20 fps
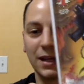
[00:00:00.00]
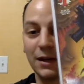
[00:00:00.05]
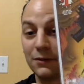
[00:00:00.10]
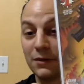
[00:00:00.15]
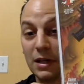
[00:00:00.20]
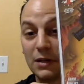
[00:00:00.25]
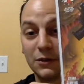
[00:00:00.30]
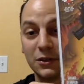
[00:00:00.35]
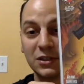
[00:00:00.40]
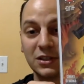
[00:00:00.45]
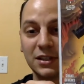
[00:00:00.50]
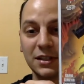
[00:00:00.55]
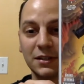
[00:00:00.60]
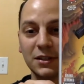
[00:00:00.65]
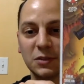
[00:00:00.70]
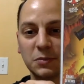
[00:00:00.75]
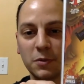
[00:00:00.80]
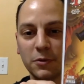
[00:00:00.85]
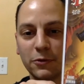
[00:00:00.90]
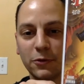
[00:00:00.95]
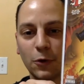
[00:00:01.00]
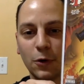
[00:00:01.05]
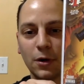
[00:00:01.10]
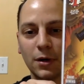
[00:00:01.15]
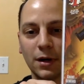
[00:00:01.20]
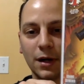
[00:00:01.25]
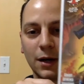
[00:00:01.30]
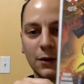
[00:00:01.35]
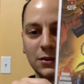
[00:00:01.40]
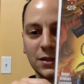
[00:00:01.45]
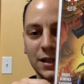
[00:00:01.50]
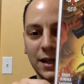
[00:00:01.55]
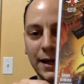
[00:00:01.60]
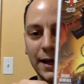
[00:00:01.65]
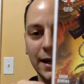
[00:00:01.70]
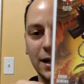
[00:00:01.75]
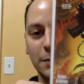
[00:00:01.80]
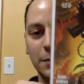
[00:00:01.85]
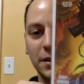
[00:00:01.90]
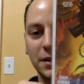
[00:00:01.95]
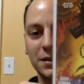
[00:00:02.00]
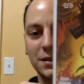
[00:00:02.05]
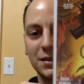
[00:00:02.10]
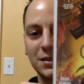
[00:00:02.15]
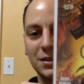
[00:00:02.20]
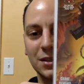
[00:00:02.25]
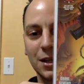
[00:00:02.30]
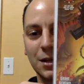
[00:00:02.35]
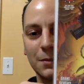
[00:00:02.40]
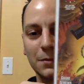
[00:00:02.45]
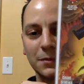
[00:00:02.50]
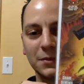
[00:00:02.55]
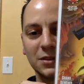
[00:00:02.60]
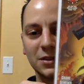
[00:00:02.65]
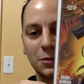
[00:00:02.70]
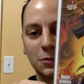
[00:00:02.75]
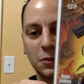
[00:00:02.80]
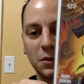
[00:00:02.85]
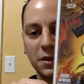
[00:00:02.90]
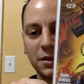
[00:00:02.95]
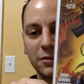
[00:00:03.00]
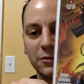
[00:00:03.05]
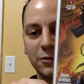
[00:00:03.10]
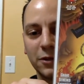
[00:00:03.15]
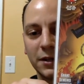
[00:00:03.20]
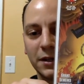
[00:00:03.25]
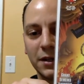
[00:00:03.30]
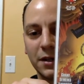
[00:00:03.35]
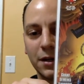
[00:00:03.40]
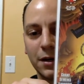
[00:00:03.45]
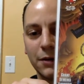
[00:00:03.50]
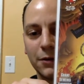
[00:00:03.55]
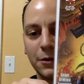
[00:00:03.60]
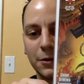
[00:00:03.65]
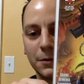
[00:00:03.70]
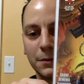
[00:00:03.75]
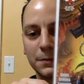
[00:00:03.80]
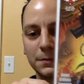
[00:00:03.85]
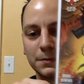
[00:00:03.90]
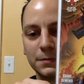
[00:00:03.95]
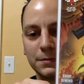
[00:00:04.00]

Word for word: I've never seen this before. I was like, I had to pick this up. It's a really funny cover.